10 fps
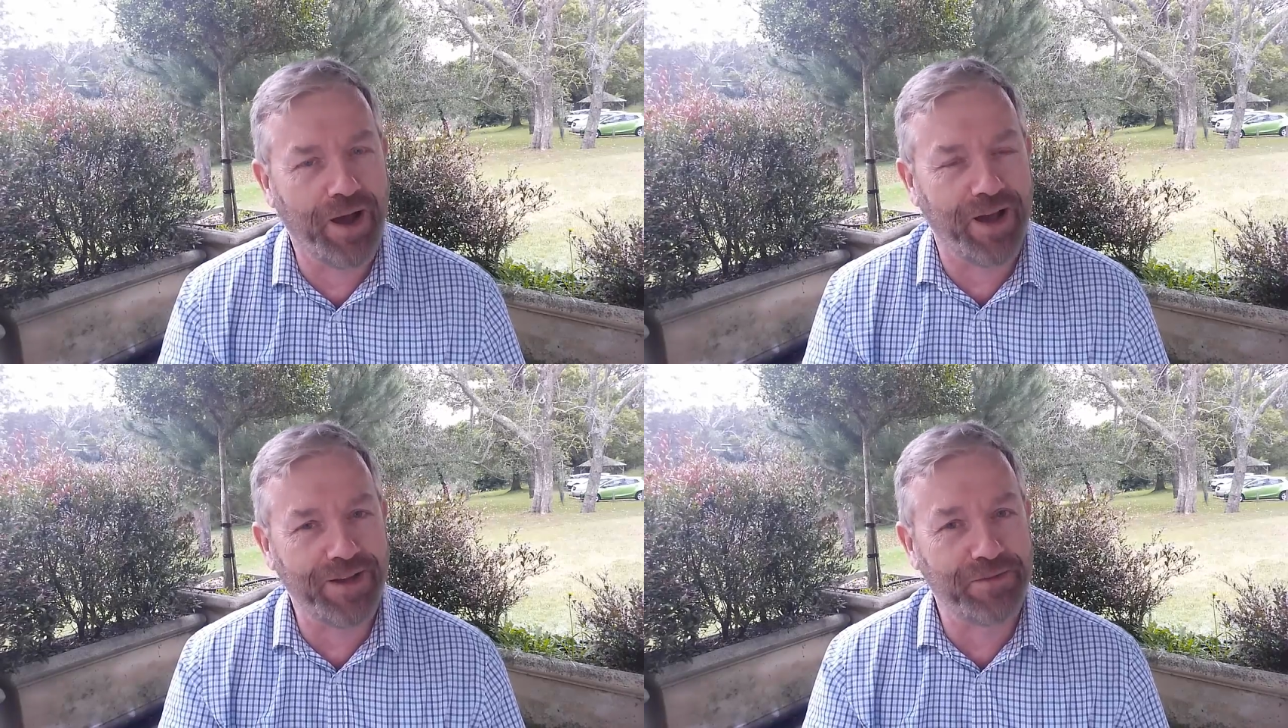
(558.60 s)

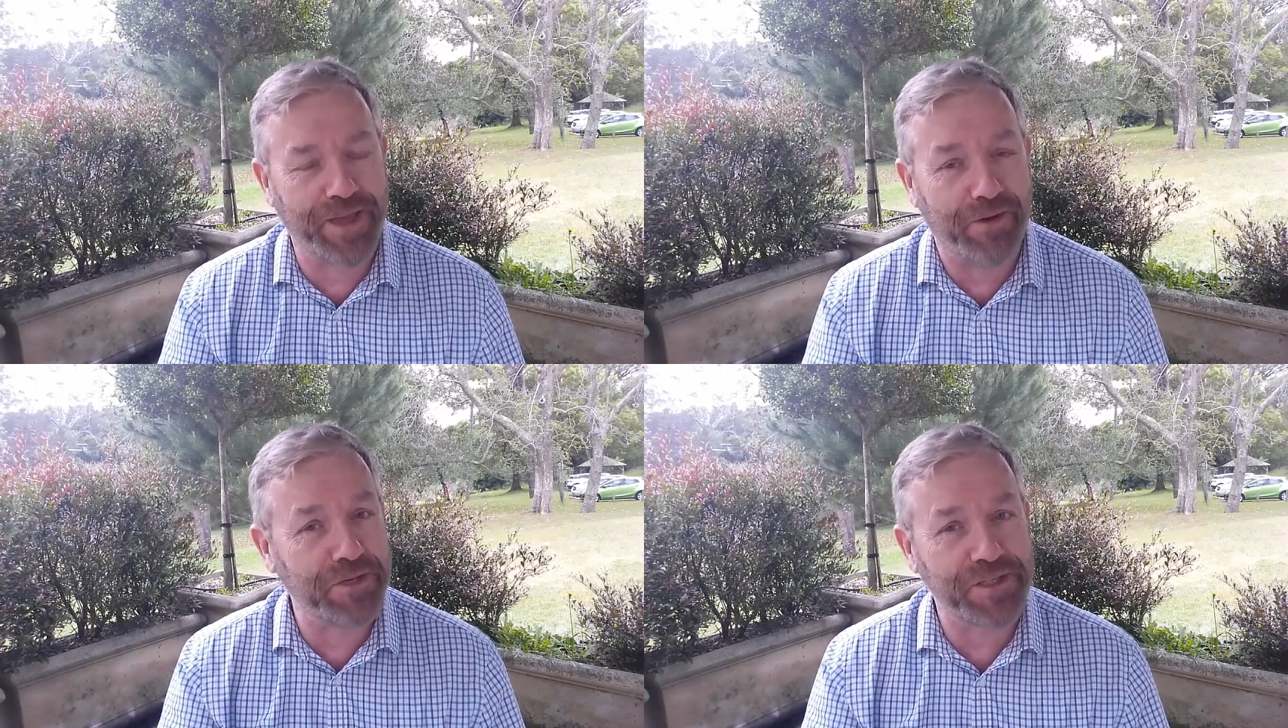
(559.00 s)
I
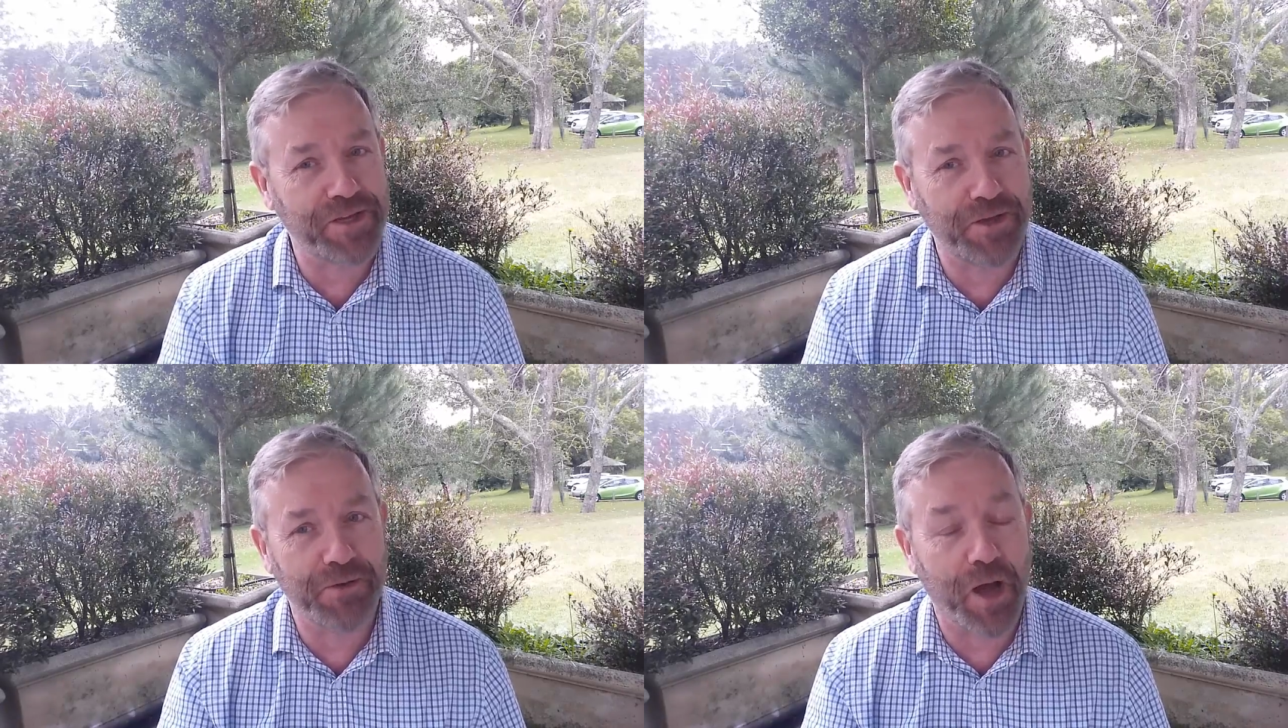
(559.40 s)

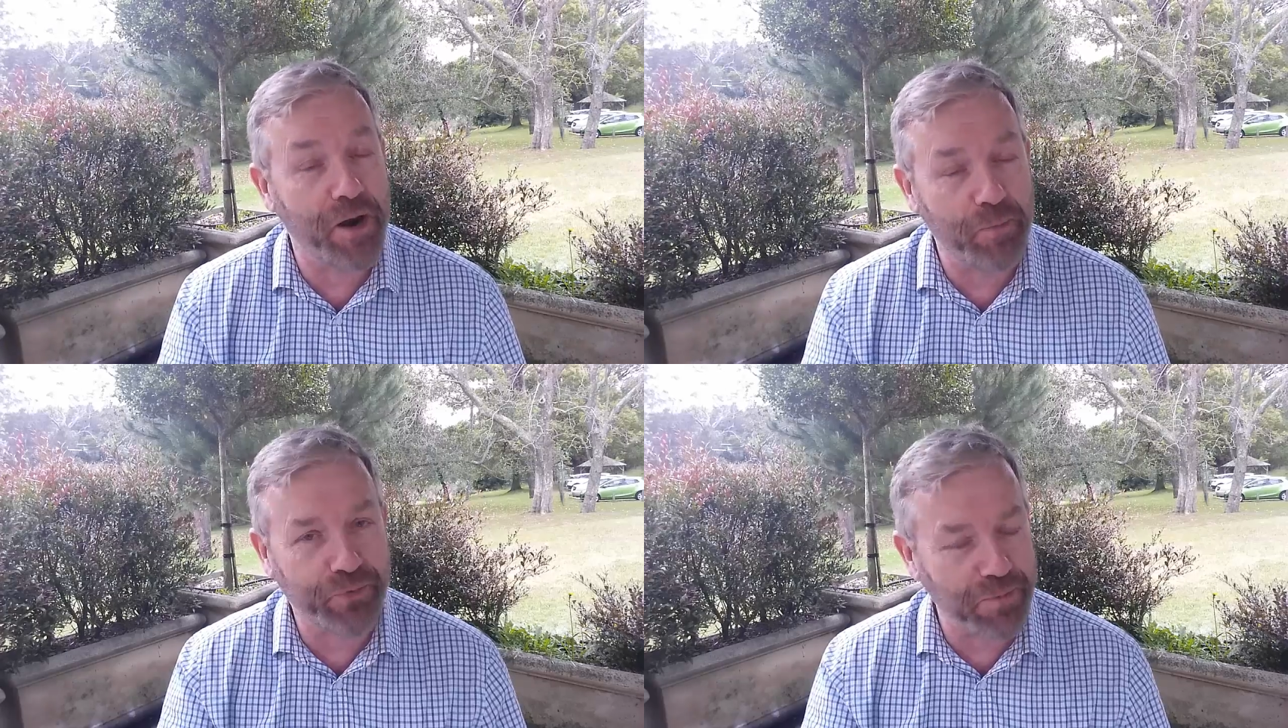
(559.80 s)
guarantee you,
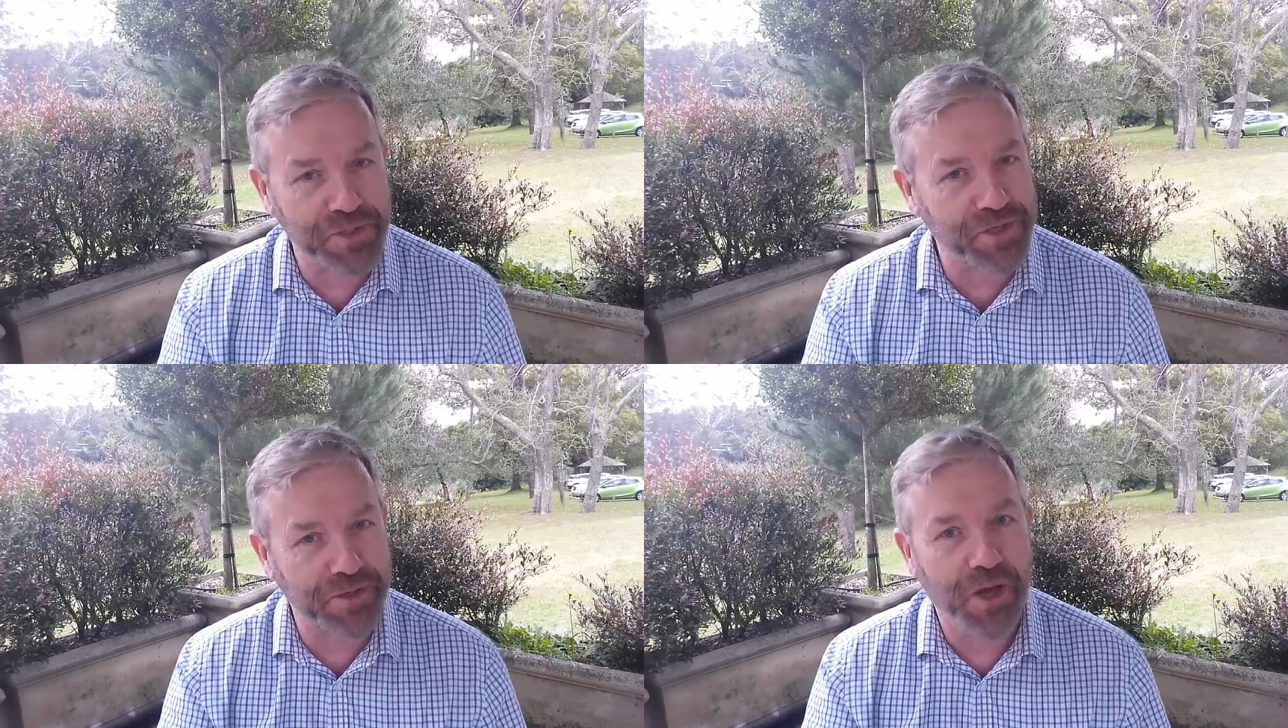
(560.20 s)
and I
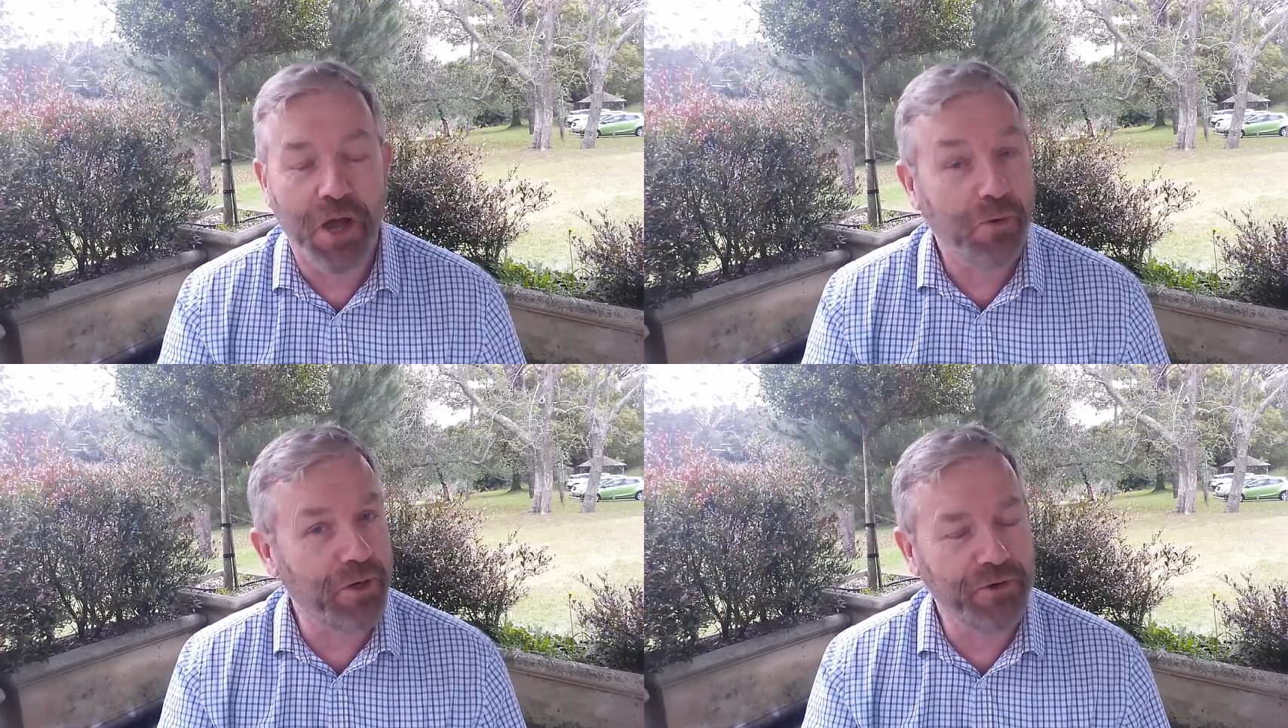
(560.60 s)
promise you,
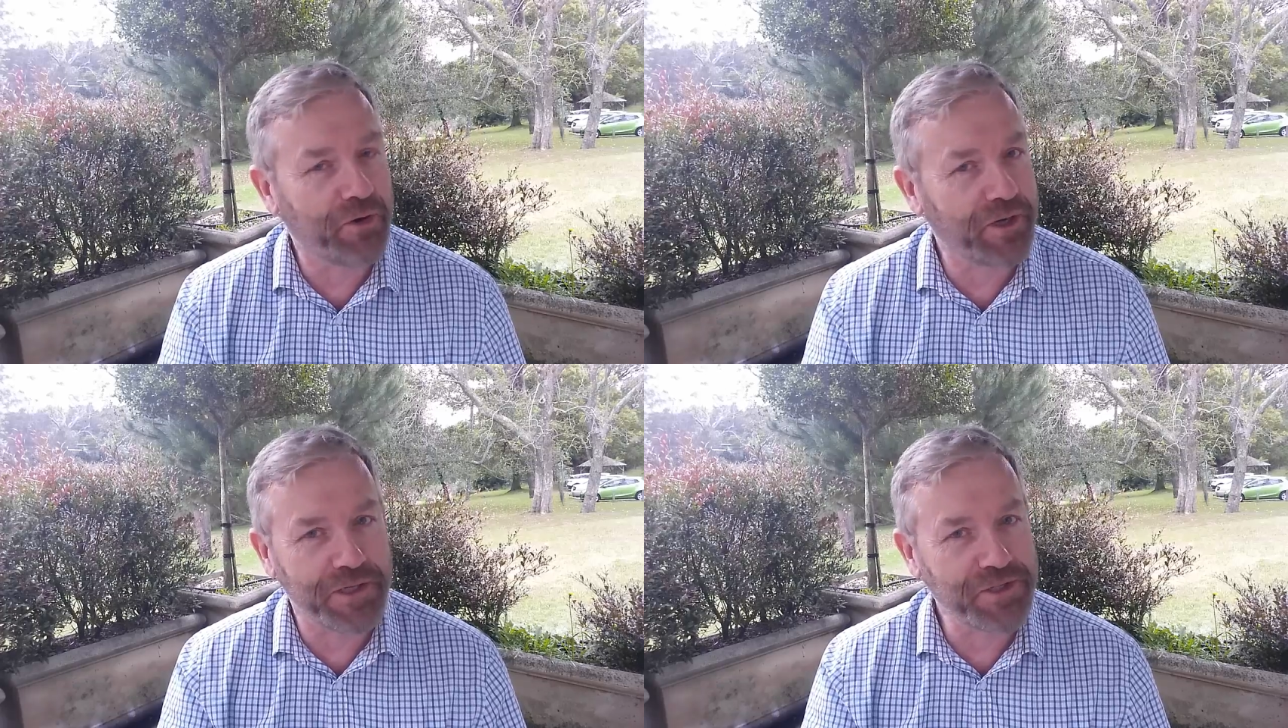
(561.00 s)
we're
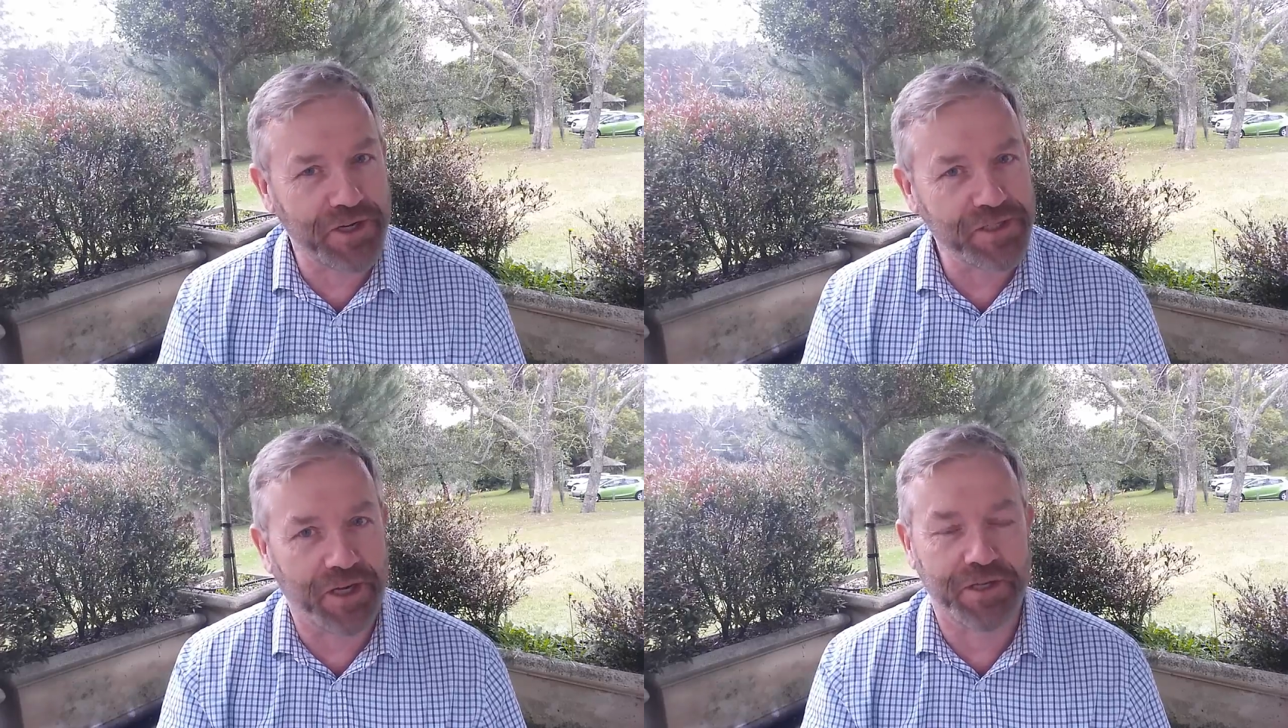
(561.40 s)
not going to
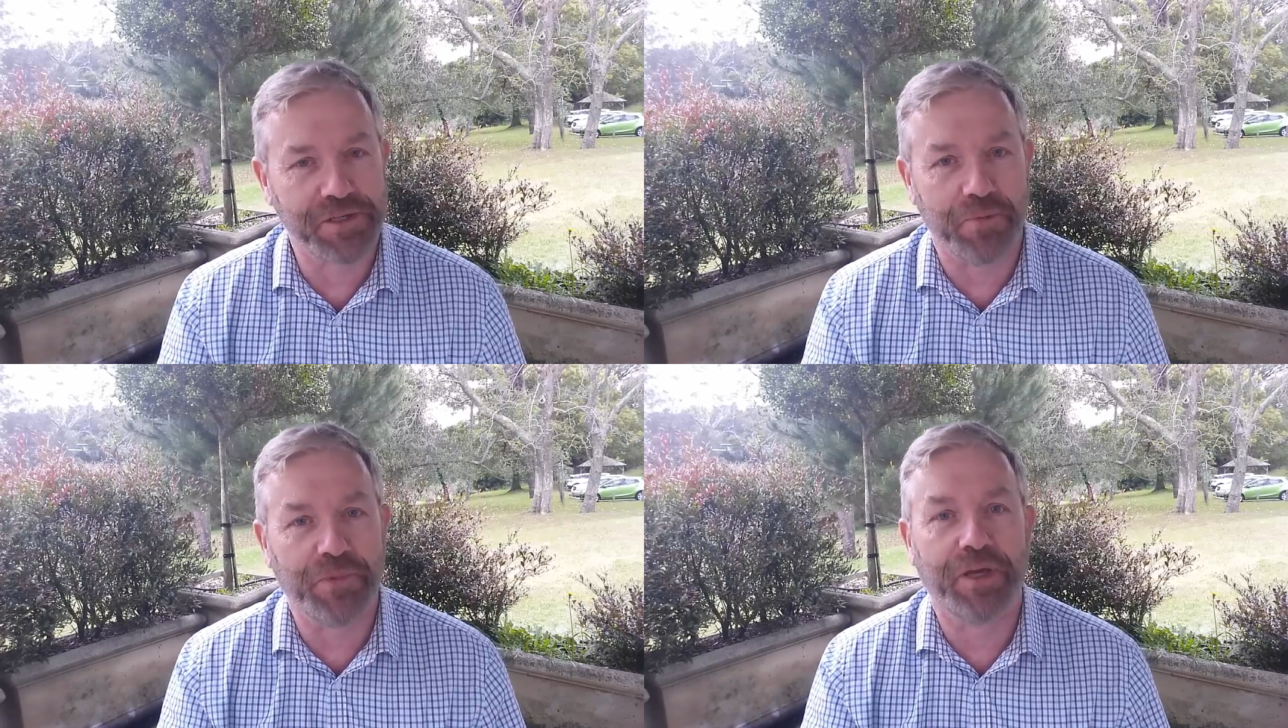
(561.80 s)
try and sell you
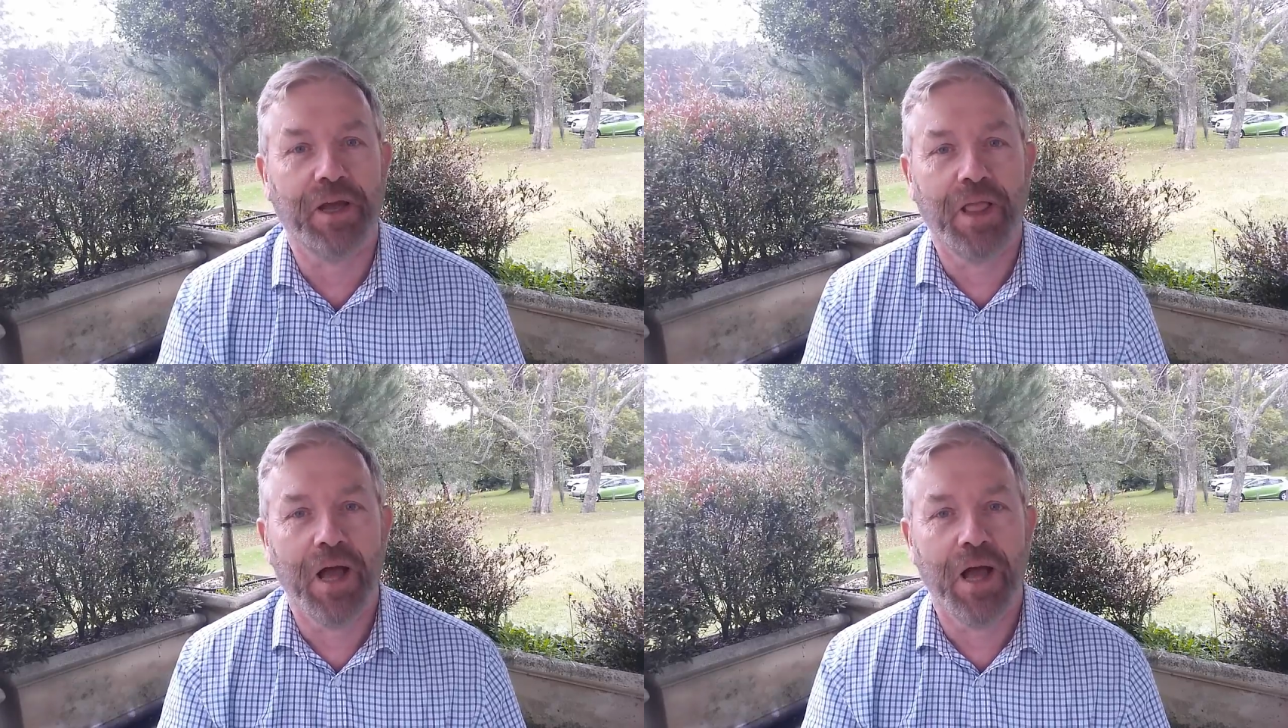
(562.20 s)
something.